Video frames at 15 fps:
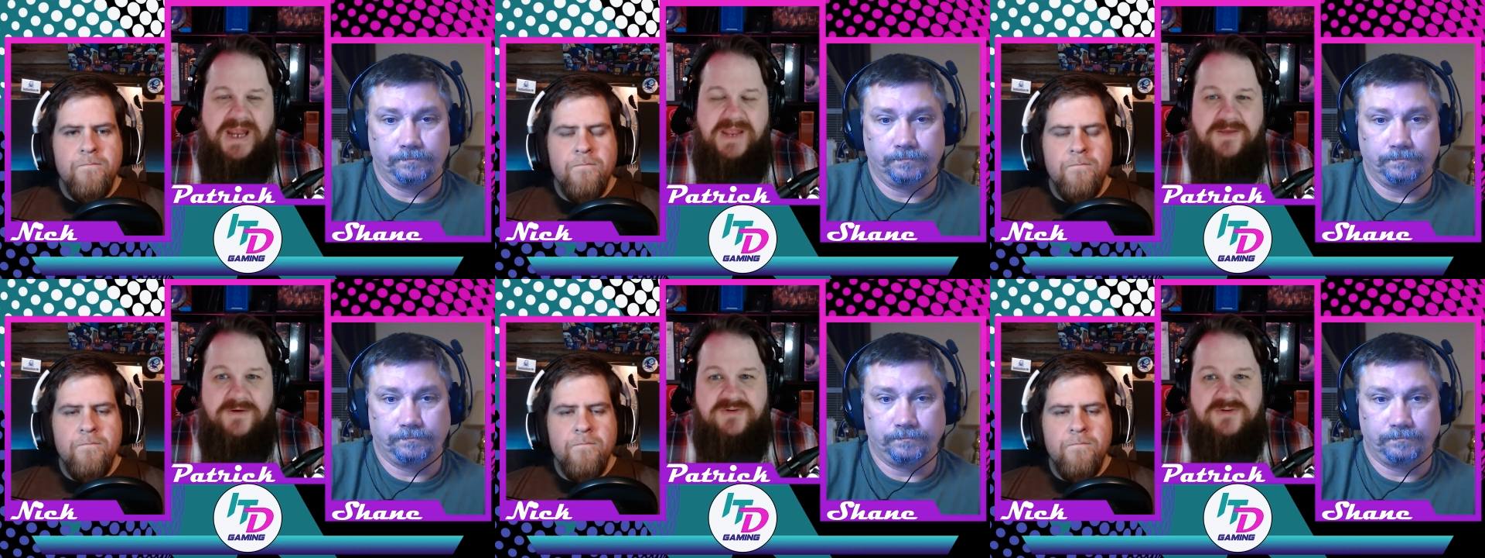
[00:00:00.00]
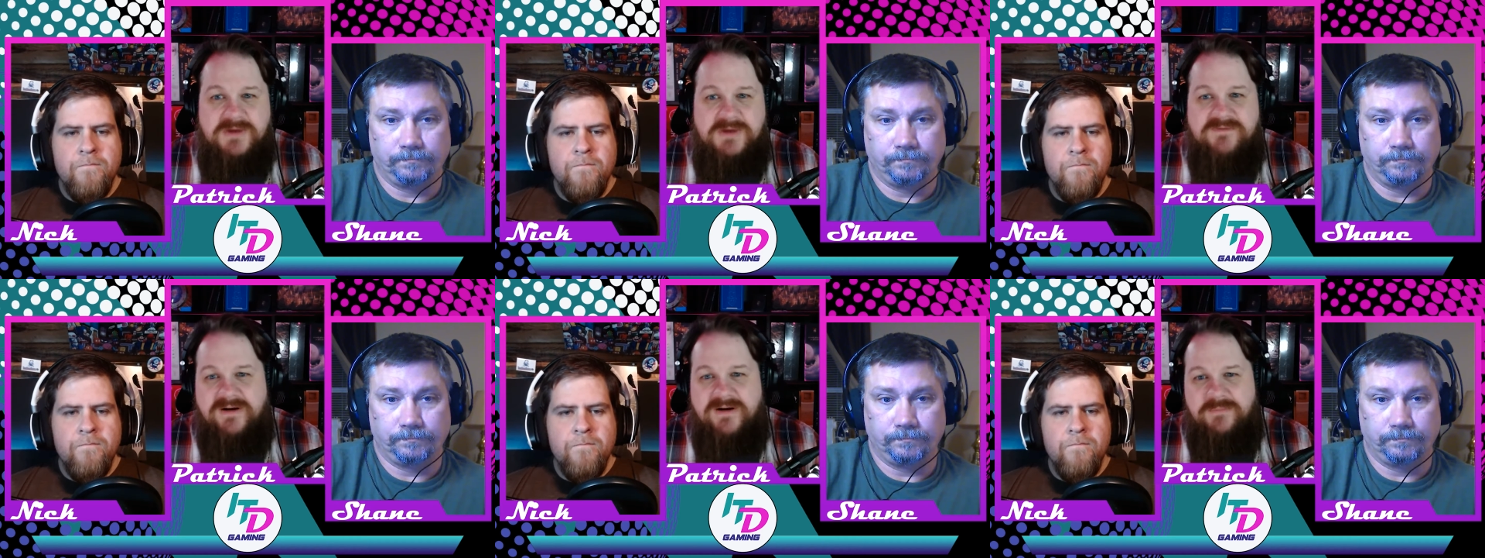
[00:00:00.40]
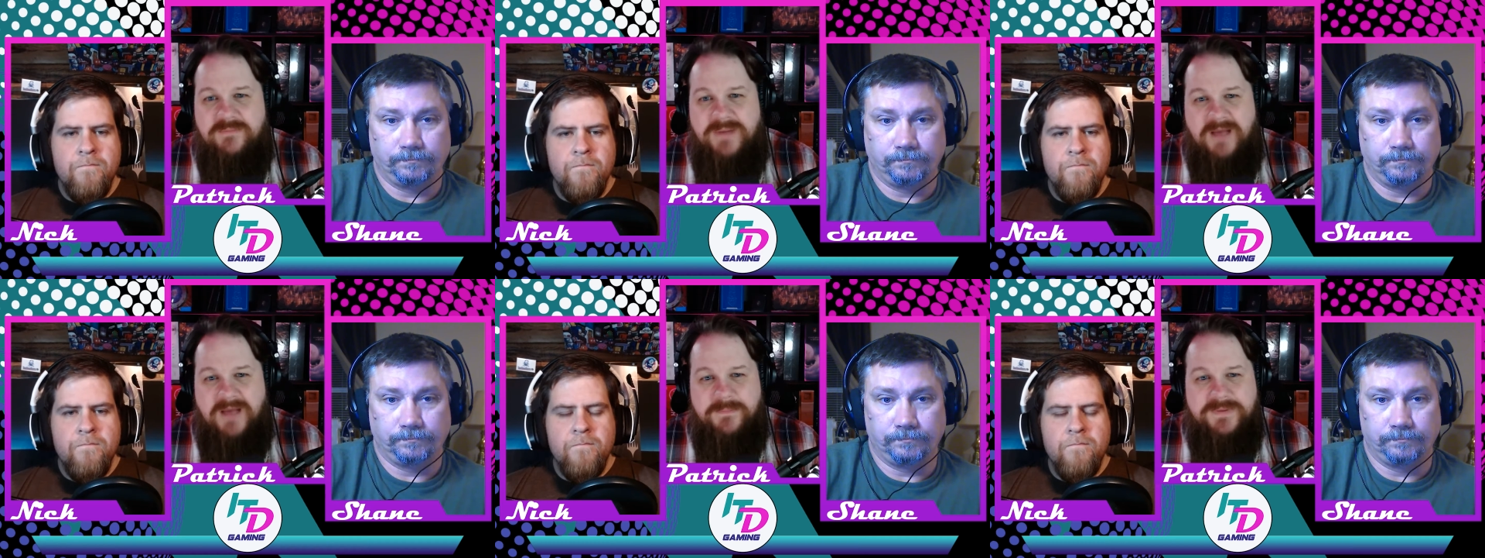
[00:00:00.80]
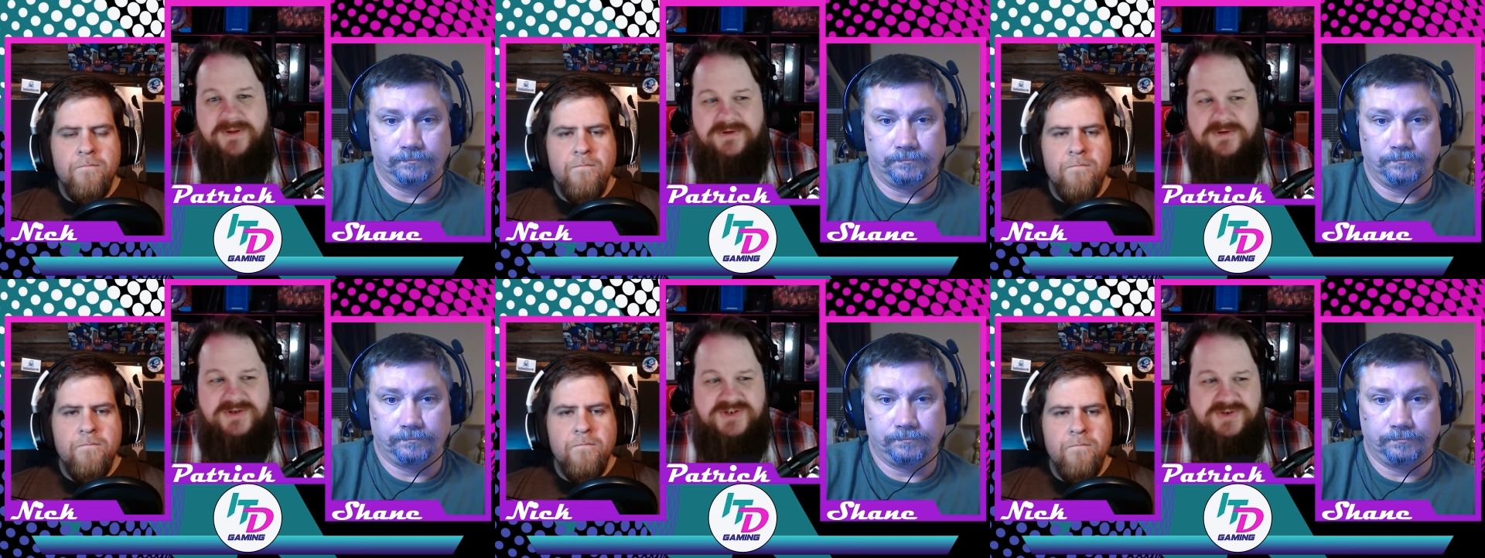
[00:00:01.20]
Speaker 1: There used to be a very
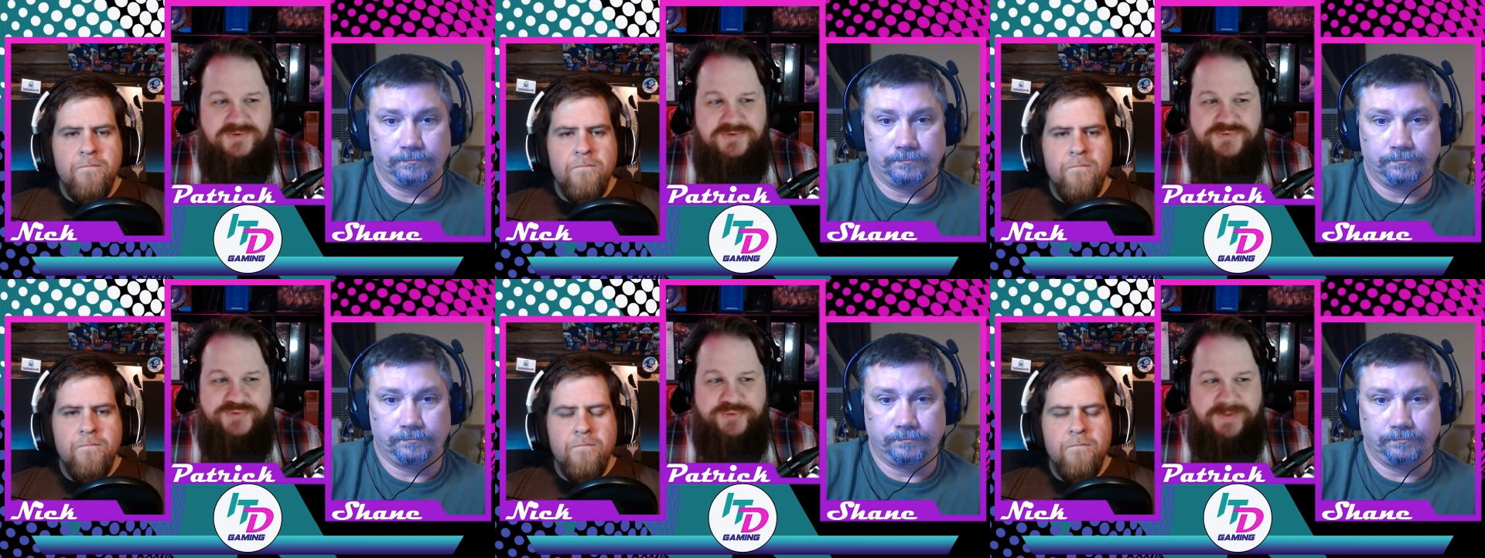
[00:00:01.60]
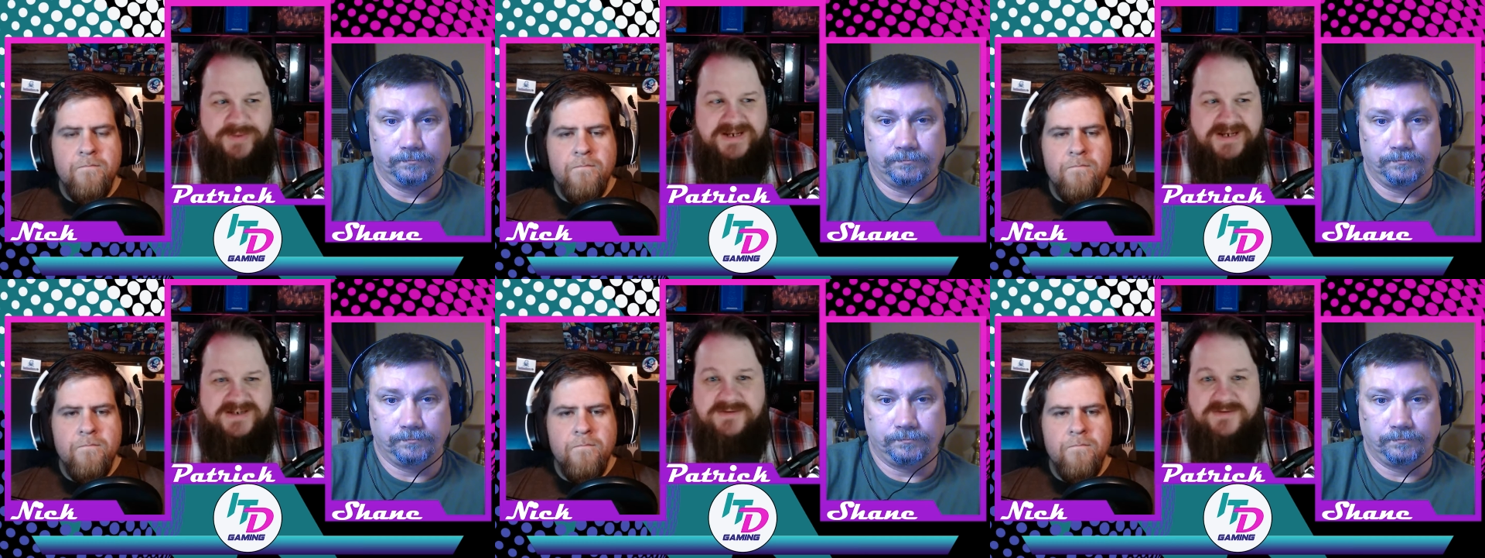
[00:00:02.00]
popular social based